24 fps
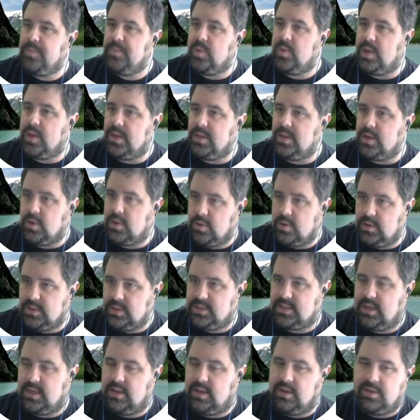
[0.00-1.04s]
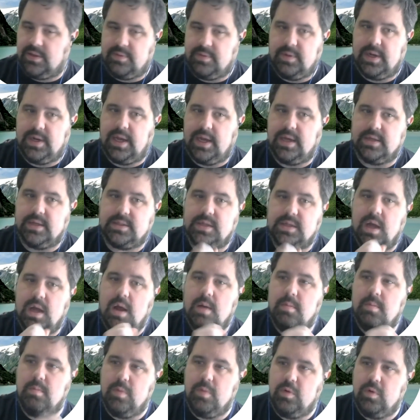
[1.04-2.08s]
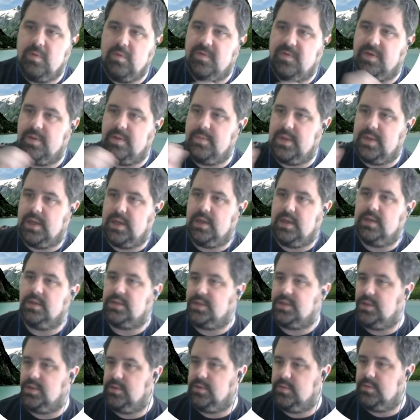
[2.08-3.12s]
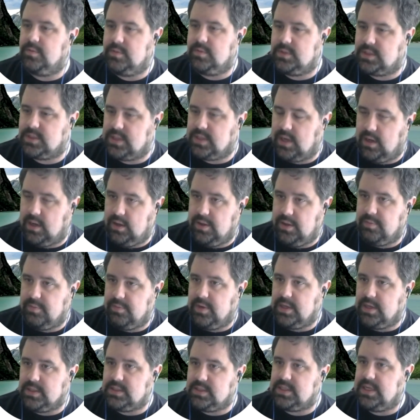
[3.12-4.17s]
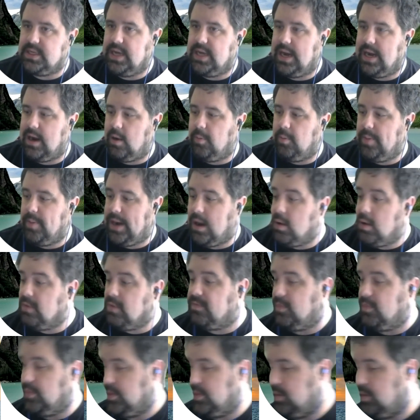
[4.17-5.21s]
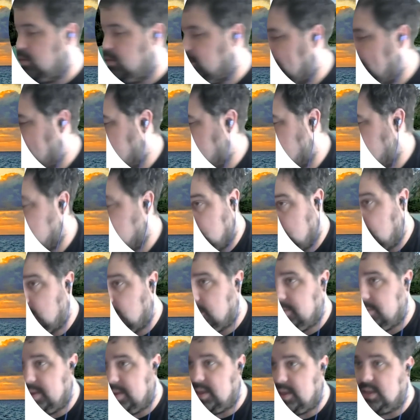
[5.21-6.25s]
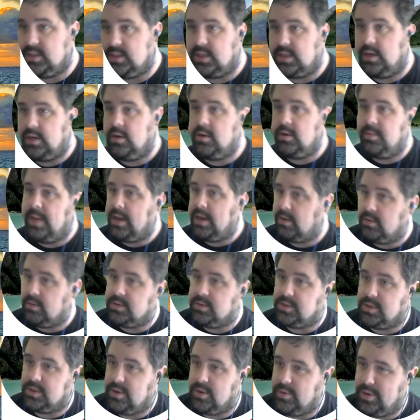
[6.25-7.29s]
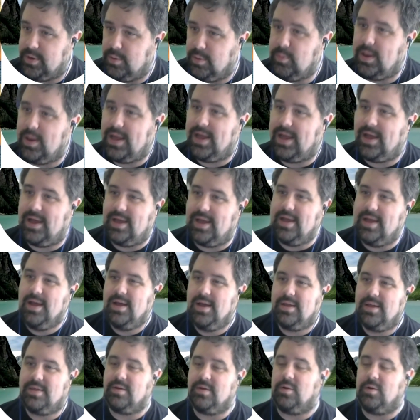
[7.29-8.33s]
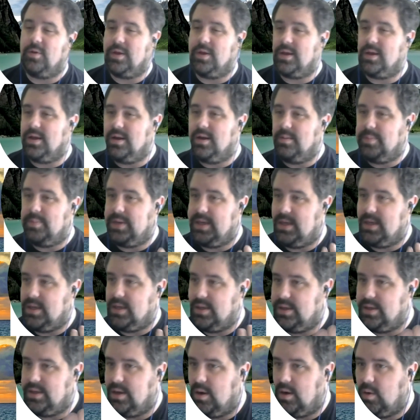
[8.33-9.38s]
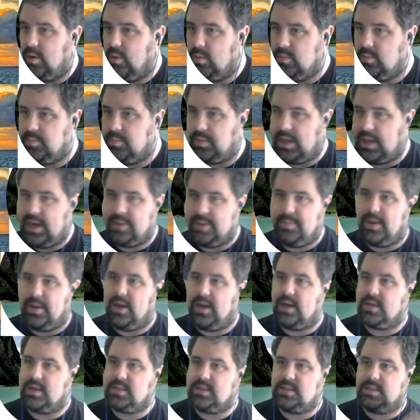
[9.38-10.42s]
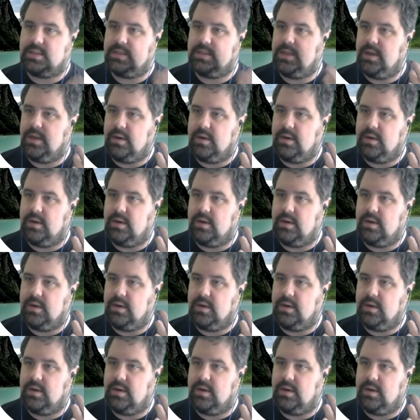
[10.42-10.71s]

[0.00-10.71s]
in the early Scala 3 days, move them into Scala 3 and see how powerful the new macros are, because I heard macros are going away. They're only going to be, black box,